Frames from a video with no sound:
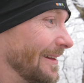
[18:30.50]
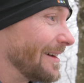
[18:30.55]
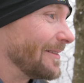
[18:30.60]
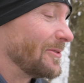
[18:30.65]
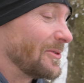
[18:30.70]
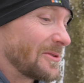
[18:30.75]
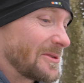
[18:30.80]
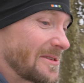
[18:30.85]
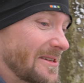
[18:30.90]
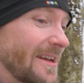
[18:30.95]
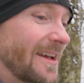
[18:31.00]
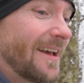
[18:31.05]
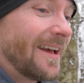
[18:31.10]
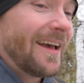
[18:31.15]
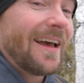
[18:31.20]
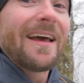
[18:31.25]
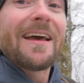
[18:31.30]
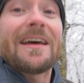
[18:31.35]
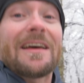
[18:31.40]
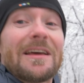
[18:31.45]
levels.
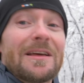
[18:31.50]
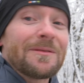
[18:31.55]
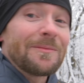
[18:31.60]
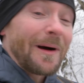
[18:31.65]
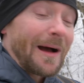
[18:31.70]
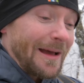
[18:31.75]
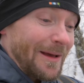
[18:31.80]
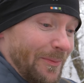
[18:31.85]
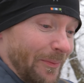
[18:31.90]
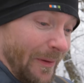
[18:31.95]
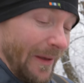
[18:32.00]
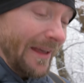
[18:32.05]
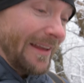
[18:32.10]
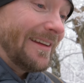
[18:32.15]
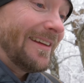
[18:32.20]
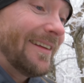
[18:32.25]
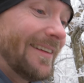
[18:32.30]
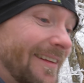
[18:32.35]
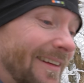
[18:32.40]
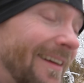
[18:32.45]
In my
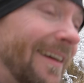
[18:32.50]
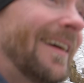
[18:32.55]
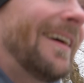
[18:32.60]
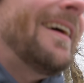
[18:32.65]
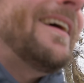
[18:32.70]
opinion,